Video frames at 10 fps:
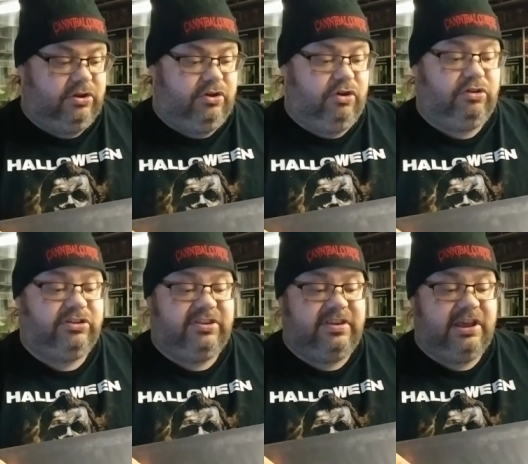
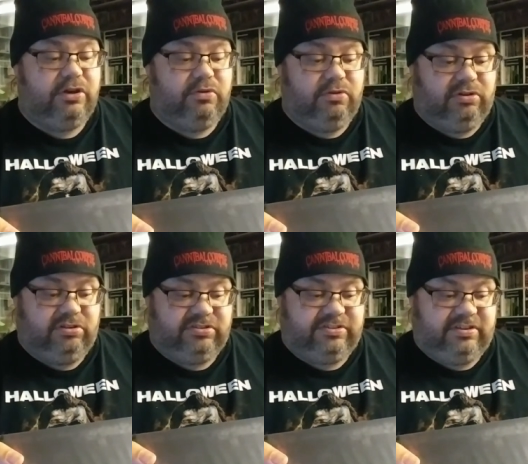Cult de
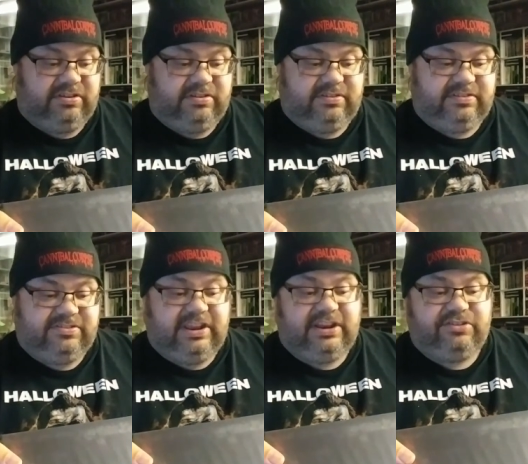Ghouls,
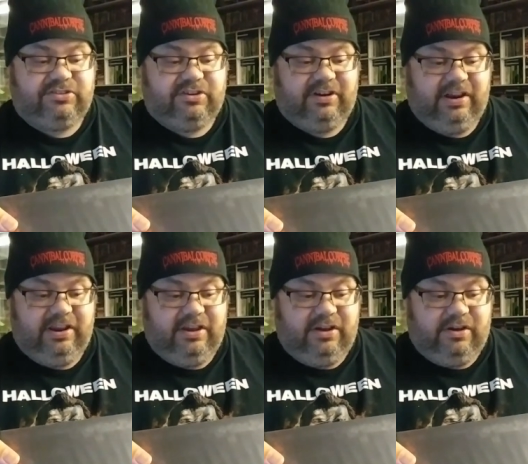Sinister,
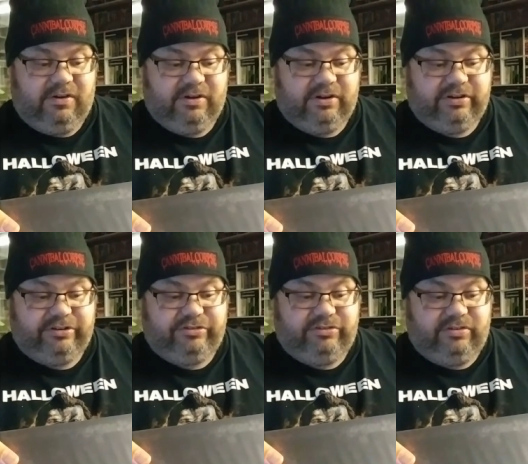or
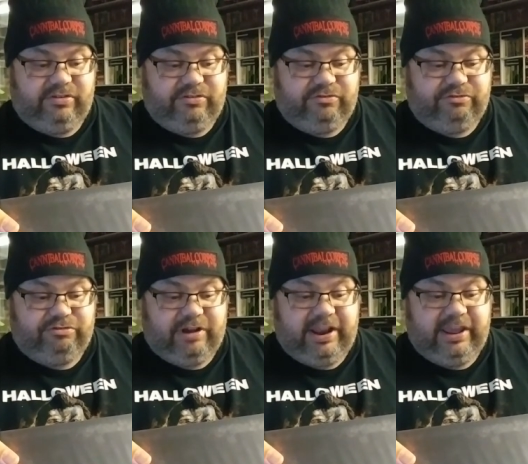
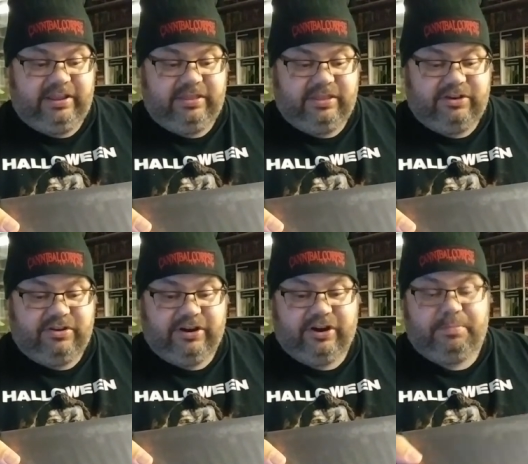Treading the
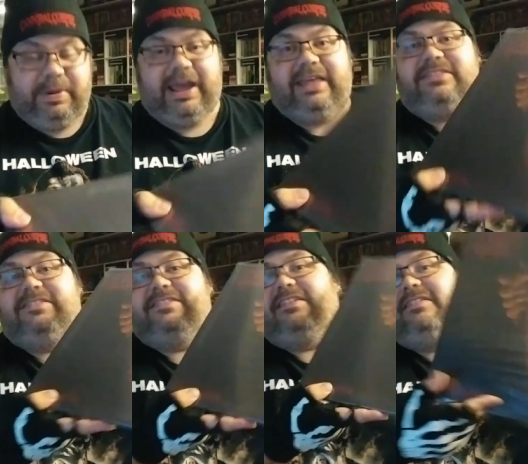Darker
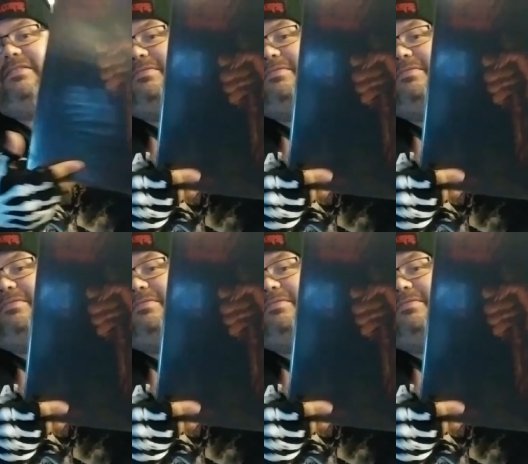Paths.